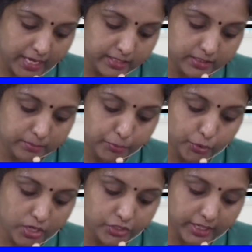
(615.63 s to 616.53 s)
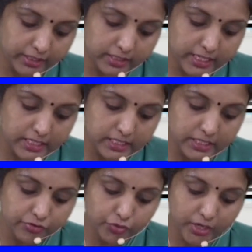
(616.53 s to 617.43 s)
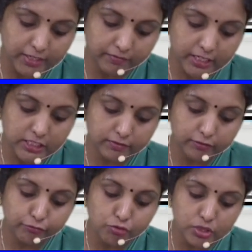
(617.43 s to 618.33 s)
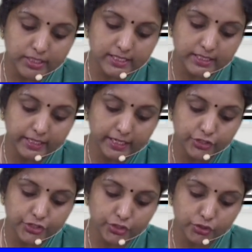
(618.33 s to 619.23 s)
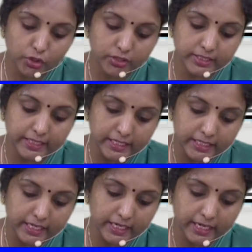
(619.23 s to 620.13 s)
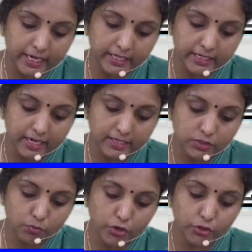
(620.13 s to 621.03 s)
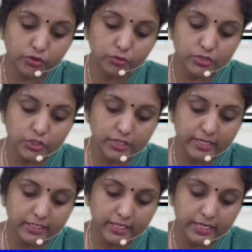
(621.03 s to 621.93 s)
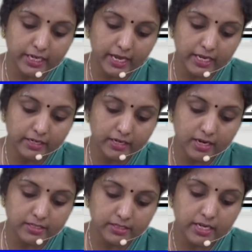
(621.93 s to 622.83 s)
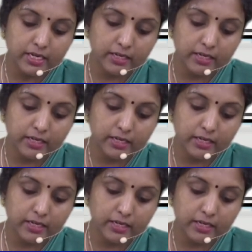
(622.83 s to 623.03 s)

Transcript: Under the project, the Indian Railways will focus attention on 10 key areas. So what are those 10 key areas?